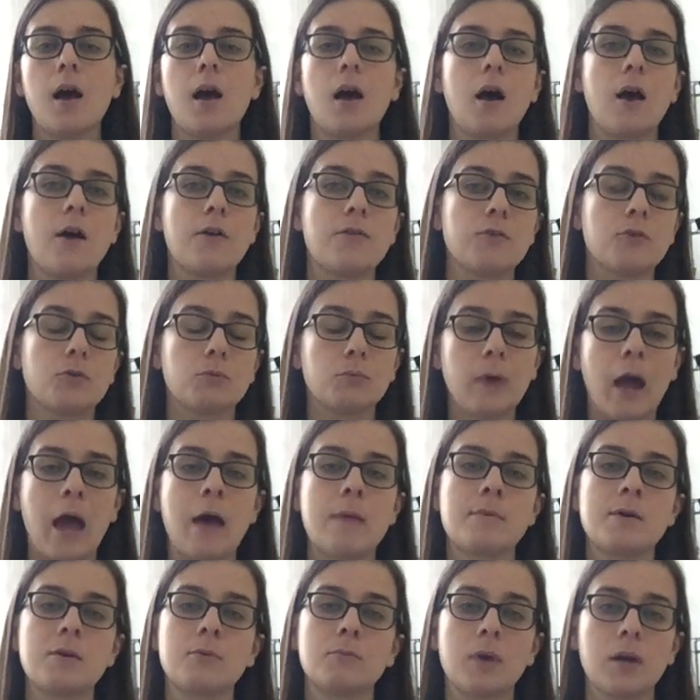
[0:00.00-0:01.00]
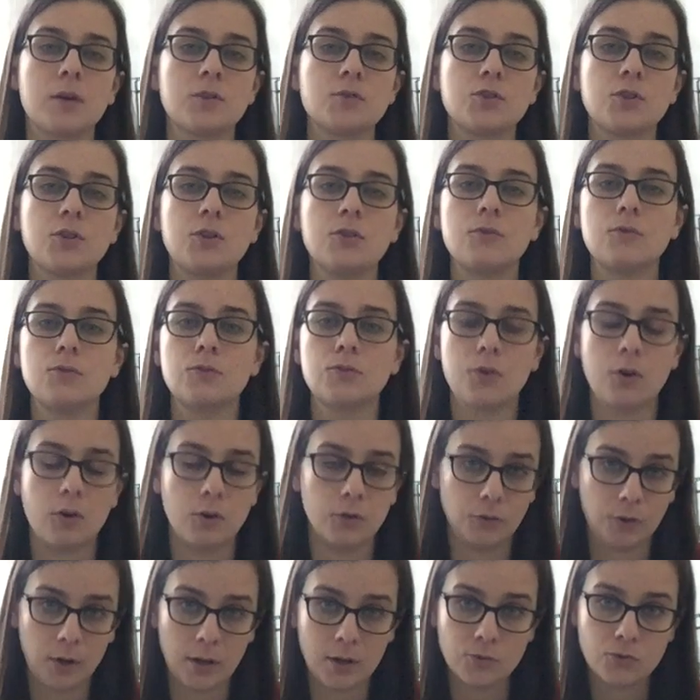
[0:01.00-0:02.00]
Other rabbit rescues are
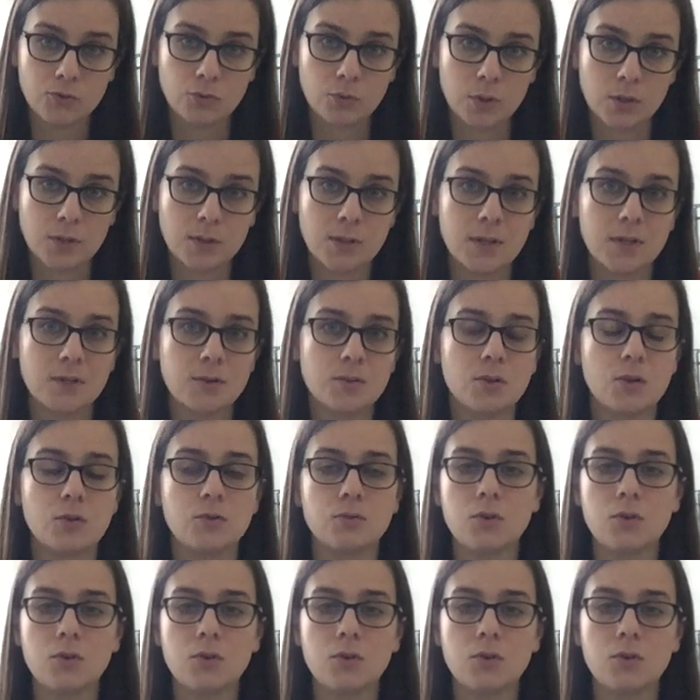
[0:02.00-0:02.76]
great sources.